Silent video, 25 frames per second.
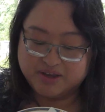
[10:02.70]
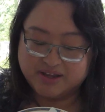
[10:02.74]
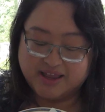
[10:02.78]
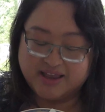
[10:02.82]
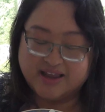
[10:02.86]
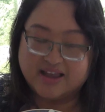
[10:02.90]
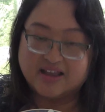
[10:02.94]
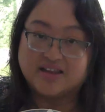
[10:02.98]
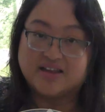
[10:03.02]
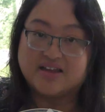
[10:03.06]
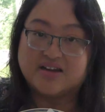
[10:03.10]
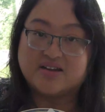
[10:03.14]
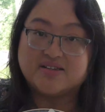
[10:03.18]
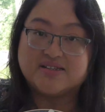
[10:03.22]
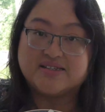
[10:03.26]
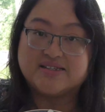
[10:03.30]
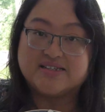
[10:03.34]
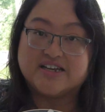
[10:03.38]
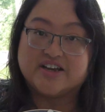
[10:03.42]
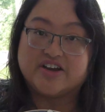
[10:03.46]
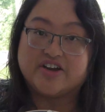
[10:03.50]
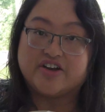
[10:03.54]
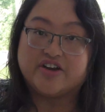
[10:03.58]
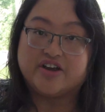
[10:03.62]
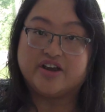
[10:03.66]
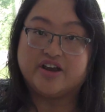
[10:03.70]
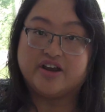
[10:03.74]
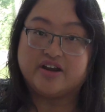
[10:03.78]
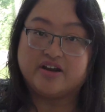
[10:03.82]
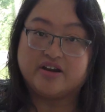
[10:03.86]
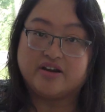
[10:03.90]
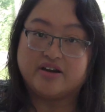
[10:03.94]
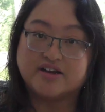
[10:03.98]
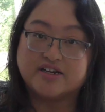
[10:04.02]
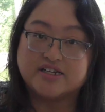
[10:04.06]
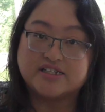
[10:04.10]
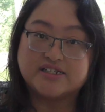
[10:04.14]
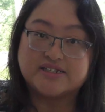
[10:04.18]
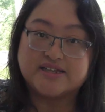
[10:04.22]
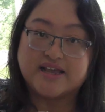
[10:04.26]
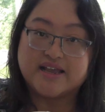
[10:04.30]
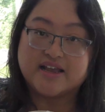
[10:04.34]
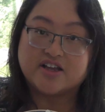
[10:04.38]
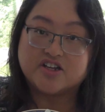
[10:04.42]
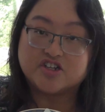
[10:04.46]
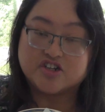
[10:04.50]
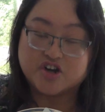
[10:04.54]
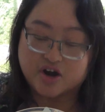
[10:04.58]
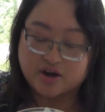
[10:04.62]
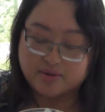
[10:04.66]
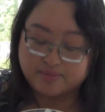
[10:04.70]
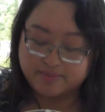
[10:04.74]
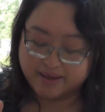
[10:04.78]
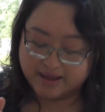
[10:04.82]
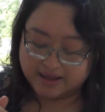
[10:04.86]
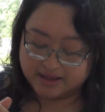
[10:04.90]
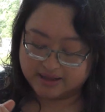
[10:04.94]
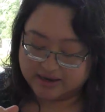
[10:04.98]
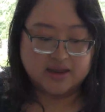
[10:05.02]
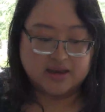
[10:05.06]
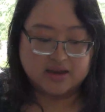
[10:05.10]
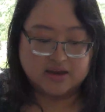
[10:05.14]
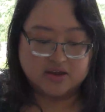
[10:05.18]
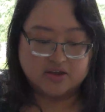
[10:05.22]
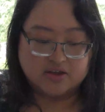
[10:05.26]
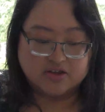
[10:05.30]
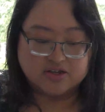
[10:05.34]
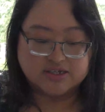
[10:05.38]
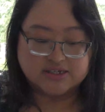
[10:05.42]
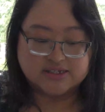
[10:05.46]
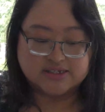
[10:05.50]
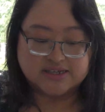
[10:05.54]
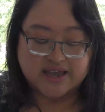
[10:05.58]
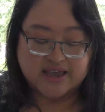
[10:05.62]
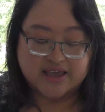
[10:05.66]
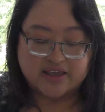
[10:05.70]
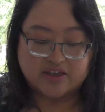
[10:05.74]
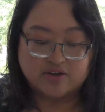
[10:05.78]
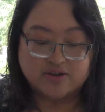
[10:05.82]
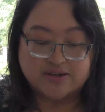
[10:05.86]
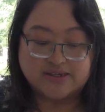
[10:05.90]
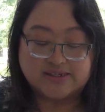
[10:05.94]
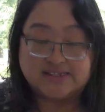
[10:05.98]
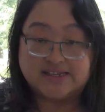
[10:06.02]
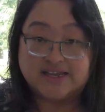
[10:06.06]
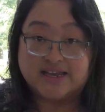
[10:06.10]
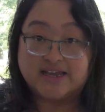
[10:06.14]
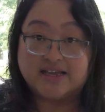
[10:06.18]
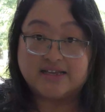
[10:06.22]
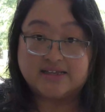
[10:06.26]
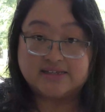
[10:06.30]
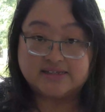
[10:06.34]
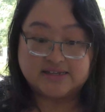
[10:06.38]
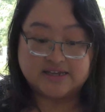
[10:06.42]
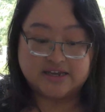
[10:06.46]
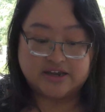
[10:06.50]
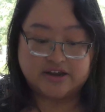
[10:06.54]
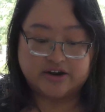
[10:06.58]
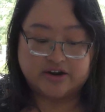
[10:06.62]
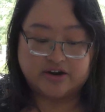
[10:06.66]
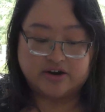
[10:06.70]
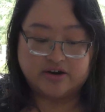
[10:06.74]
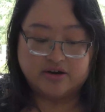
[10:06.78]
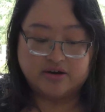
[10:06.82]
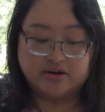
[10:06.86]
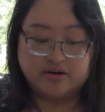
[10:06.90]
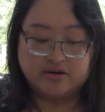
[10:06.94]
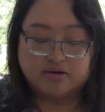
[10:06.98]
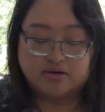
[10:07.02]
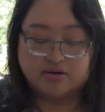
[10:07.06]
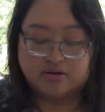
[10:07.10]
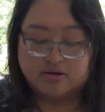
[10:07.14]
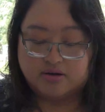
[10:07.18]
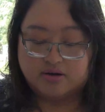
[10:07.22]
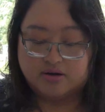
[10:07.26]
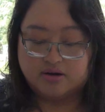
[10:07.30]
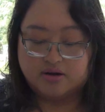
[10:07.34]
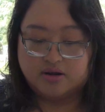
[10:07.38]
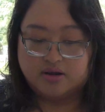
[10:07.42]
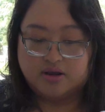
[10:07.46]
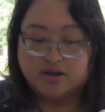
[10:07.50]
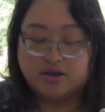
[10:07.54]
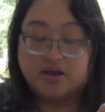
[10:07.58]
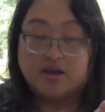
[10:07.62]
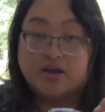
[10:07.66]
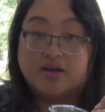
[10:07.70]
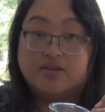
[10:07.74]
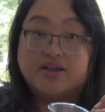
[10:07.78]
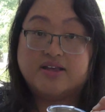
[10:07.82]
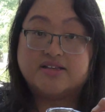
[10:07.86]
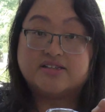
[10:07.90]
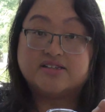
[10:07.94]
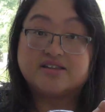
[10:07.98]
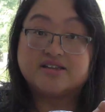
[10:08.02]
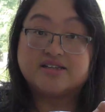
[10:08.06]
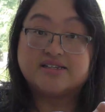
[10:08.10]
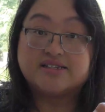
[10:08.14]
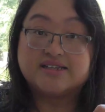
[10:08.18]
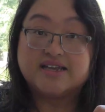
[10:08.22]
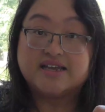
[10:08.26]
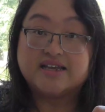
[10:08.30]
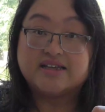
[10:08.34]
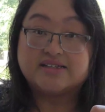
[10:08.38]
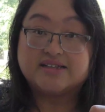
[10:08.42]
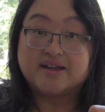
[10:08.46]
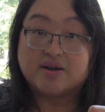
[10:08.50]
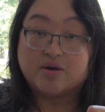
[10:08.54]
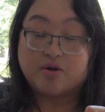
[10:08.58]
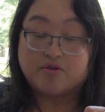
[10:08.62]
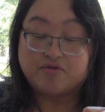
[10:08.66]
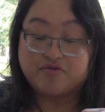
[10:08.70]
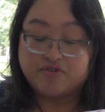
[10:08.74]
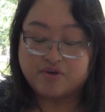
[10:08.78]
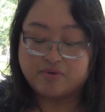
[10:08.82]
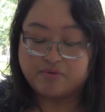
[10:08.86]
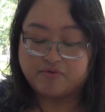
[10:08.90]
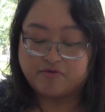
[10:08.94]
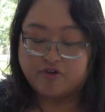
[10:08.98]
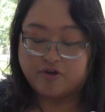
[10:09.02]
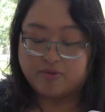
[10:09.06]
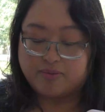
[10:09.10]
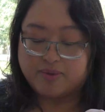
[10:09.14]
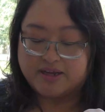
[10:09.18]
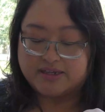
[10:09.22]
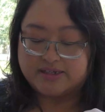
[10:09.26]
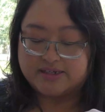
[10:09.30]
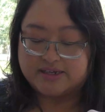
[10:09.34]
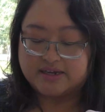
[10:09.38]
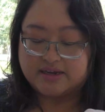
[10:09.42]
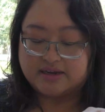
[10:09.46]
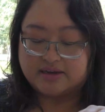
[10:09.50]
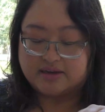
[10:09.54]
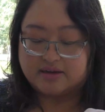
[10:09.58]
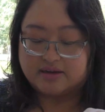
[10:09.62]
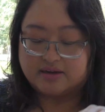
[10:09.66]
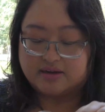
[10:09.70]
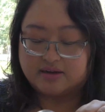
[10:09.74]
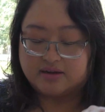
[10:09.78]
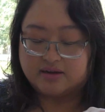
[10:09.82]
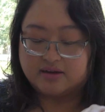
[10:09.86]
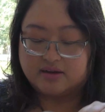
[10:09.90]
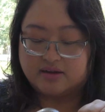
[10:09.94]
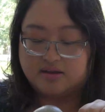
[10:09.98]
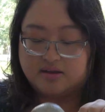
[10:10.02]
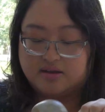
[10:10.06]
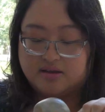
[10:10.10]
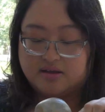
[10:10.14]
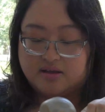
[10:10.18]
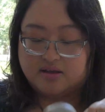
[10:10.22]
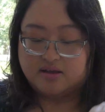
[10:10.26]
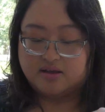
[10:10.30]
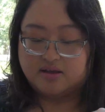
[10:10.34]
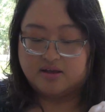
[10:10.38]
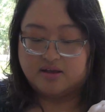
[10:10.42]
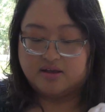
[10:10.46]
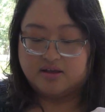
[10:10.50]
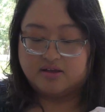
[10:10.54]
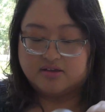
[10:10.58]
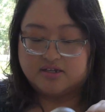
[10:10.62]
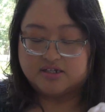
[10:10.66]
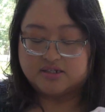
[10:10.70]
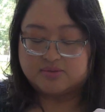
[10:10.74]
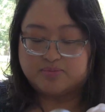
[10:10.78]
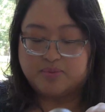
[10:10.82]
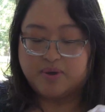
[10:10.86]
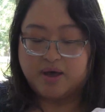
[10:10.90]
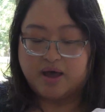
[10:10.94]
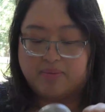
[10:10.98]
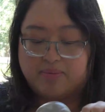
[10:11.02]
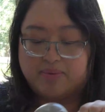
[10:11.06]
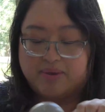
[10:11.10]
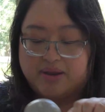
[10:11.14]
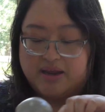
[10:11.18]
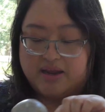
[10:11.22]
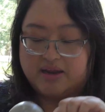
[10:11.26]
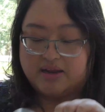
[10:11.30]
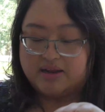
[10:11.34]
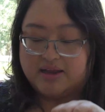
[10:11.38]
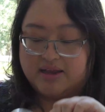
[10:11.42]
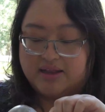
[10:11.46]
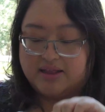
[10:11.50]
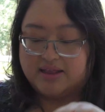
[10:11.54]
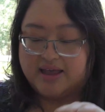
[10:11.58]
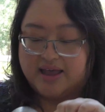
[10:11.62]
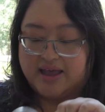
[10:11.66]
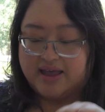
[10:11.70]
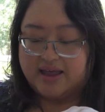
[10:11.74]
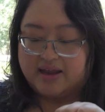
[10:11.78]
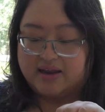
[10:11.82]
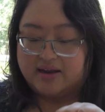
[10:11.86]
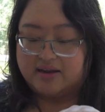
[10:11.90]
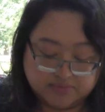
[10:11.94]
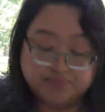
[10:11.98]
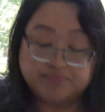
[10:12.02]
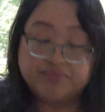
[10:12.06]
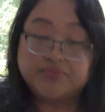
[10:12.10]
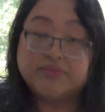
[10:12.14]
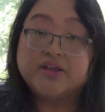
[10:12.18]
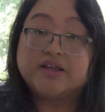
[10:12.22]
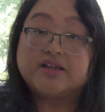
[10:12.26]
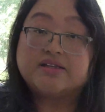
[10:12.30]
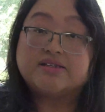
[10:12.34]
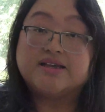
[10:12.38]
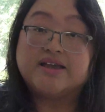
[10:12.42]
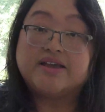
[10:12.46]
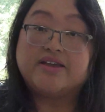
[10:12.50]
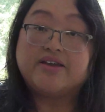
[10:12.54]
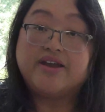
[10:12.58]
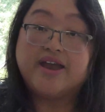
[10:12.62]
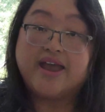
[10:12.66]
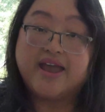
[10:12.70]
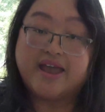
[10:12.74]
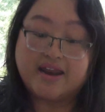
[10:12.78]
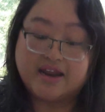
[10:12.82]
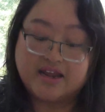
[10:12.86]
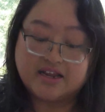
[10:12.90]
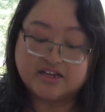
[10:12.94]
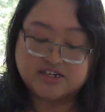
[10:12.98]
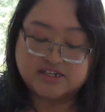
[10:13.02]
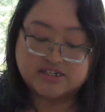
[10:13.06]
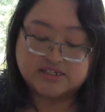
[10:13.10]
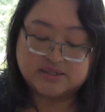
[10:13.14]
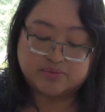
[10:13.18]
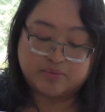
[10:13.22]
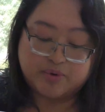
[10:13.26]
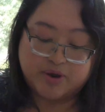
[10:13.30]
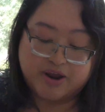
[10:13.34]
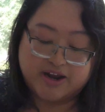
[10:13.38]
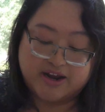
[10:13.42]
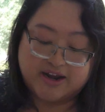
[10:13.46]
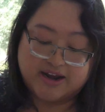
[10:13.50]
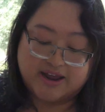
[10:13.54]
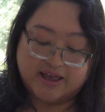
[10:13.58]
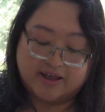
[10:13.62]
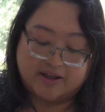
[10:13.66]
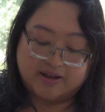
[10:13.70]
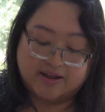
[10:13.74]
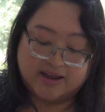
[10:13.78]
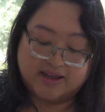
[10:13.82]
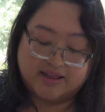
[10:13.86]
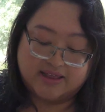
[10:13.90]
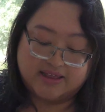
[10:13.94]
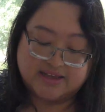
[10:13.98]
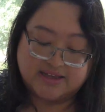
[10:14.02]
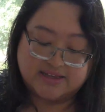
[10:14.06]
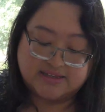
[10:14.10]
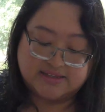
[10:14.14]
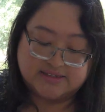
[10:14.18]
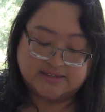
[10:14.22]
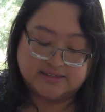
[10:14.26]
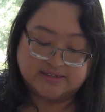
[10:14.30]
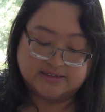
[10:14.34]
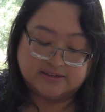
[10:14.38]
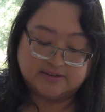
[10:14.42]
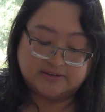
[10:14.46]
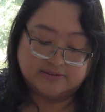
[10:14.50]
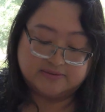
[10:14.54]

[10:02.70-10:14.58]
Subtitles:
like a little sticker here and just say Kajari Melon. You just take your seeds here. These are the seeds that are fermented. Just pop it in like that. Take your hand and just spread it out like this.